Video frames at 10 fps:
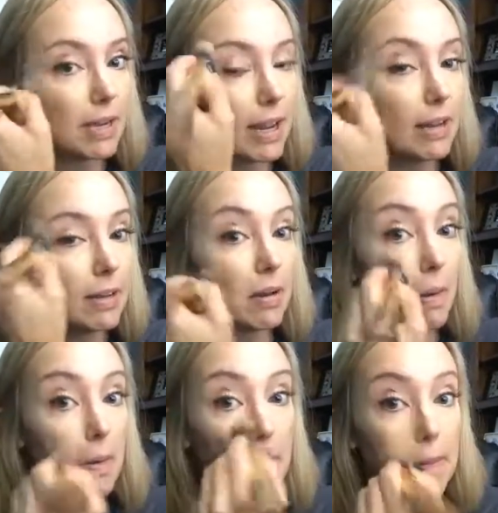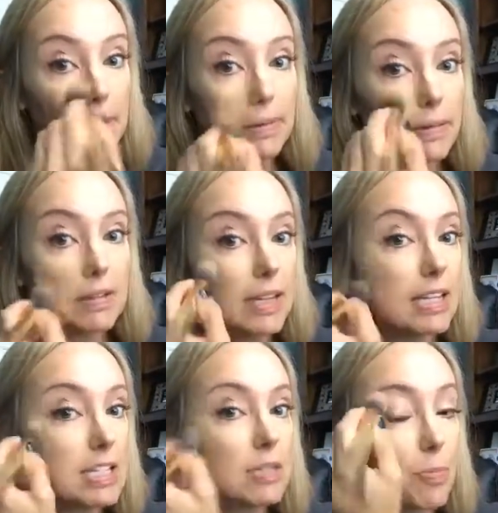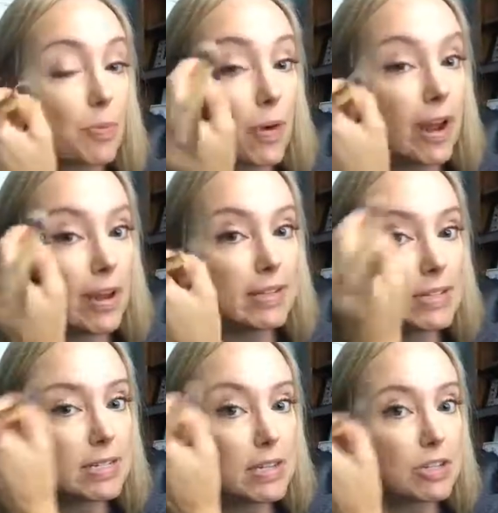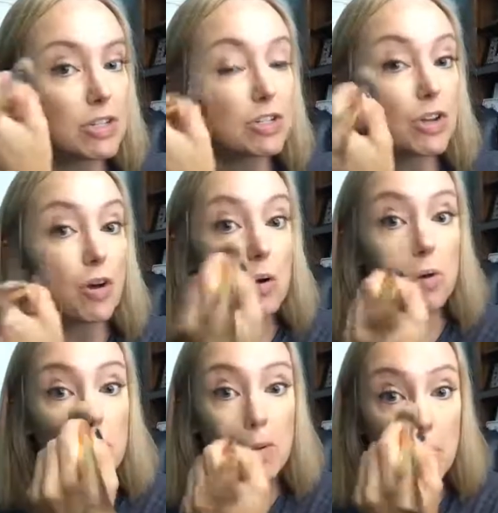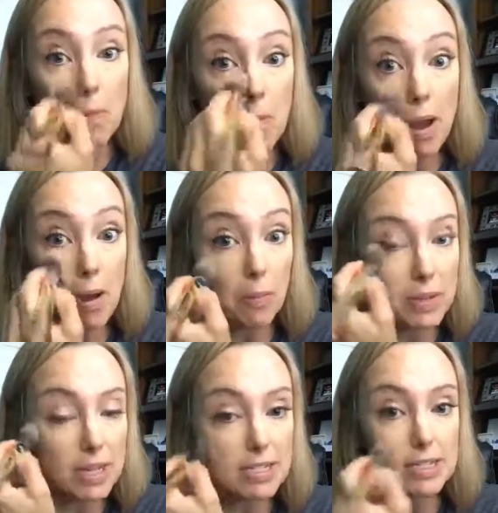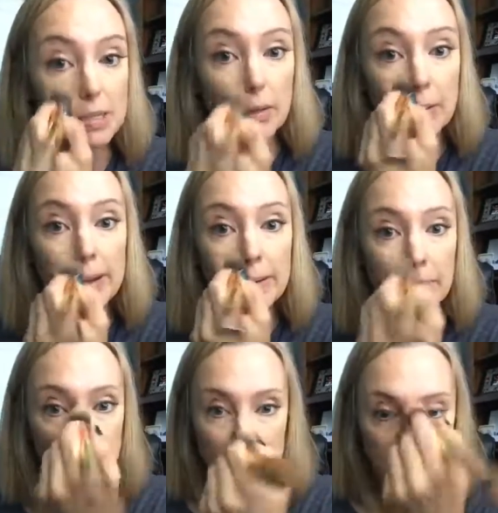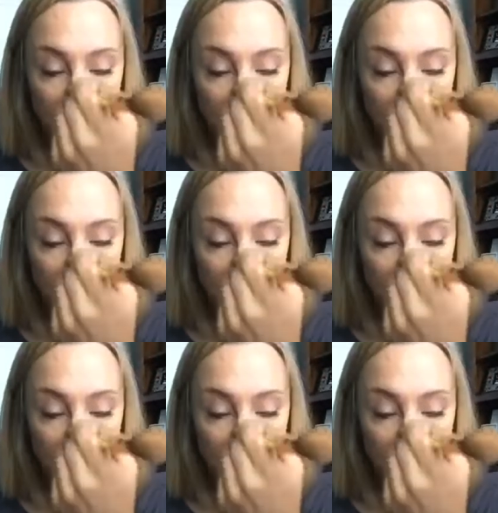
And it spreads so well because it's a cream,